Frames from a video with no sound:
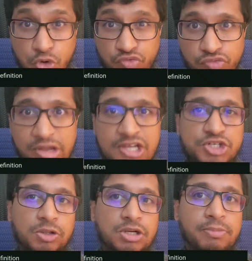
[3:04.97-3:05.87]

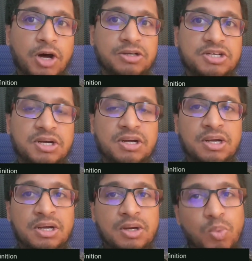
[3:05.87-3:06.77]
regional commander
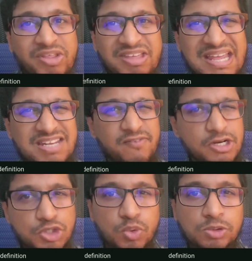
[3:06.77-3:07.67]
with
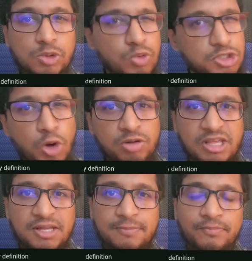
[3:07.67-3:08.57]
individual
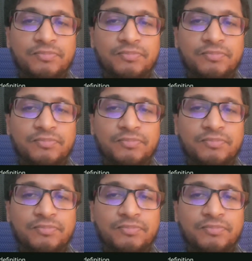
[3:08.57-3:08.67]
autonomy.